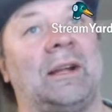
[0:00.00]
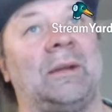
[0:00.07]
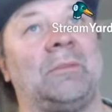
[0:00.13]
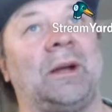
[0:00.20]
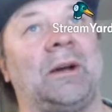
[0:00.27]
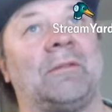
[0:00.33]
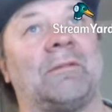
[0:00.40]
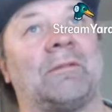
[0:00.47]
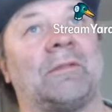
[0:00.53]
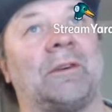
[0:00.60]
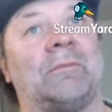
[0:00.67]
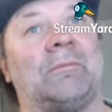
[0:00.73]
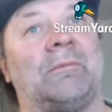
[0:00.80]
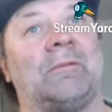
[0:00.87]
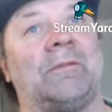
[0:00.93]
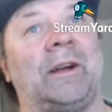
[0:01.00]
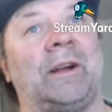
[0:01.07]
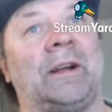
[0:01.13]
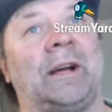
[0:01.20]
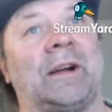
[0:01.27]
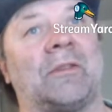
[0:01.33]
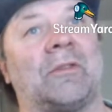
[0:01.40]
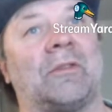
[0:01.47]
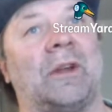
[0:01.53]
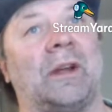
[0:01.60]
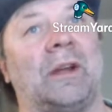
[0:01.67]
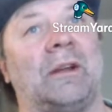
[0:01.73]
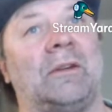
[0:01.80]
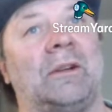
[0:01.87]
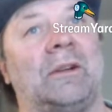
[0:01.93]
email from FedEx
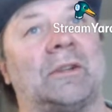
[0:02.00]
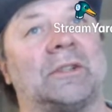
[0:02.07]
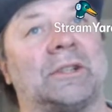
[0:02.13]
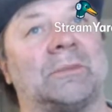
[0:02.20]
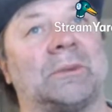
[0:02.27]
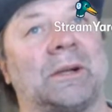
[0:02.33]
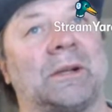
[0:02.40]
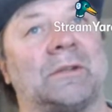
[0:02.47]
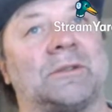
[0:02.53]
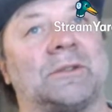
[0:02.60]
saying it's shipping.